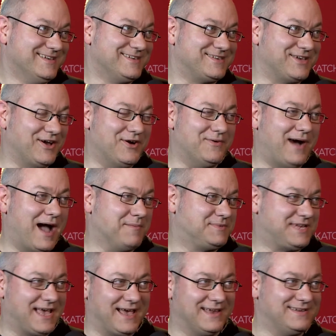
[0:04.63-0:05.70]
So I'm
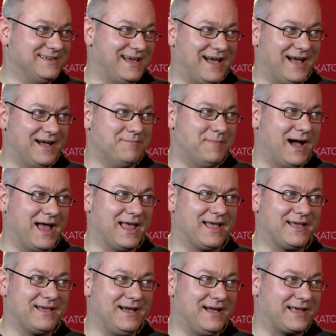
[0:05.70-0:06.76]
Ted.
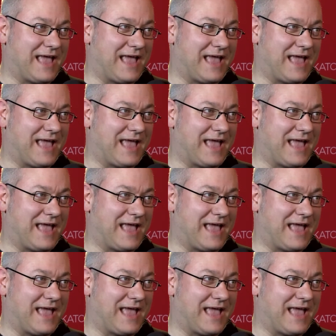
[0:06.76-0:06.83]
My